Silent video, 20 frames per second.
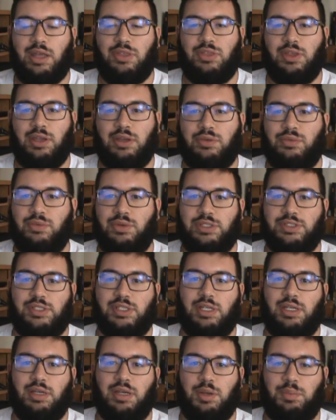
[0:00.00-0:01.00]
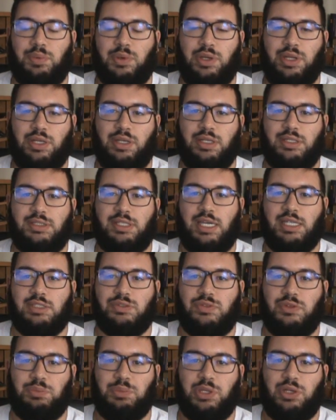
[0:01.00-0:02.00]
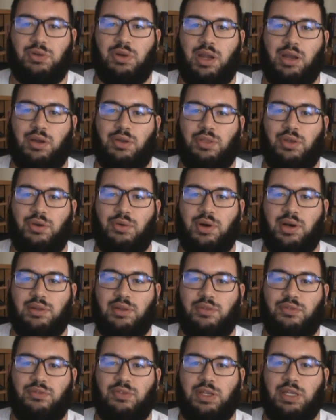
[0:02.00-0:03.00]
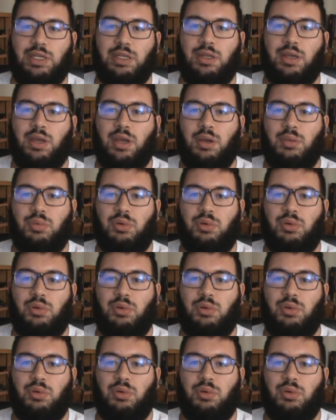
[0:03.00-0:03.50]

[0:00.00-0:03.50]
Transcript: I think, was a pretty good test for McGregor, though, on the feet.